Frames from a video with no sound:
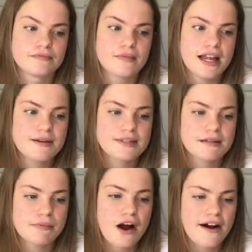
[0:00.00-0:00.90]
Hetty was
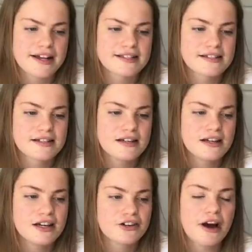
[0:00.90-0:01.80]
surprised.
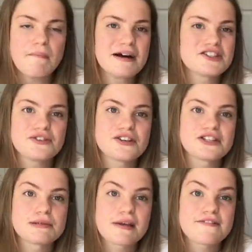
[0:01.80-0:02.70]
Grandpa John
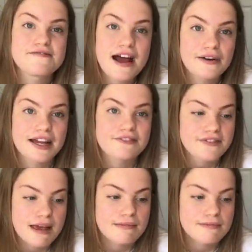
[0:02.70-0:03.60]
used to be a very
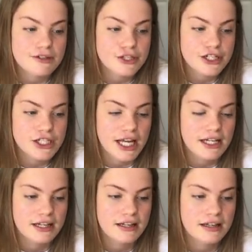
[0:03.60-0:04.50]
famous
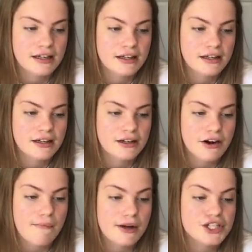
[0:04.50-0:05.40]
magician.
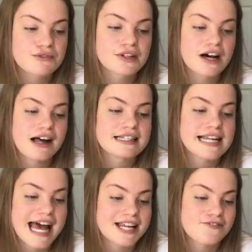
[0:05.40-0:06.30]
Grandpa John regarded
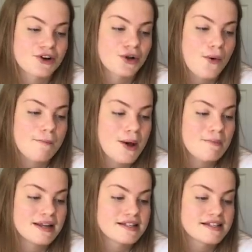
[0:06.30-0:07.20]
Hetty for a long
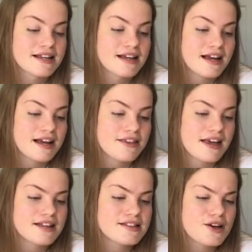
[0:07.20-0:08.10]
moment,
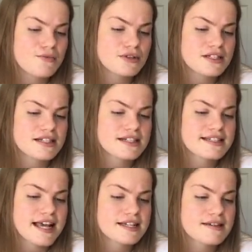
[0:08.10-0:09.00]
then, as though wanting to
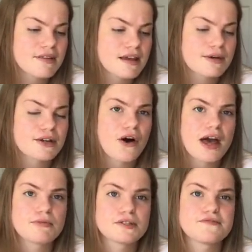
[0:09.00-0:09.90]
say something but not
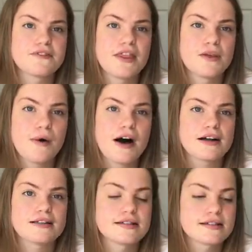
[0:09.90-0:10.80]
able to find the
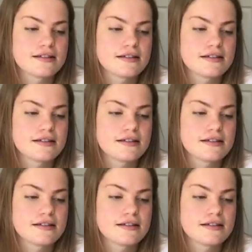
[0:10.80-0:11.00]
words,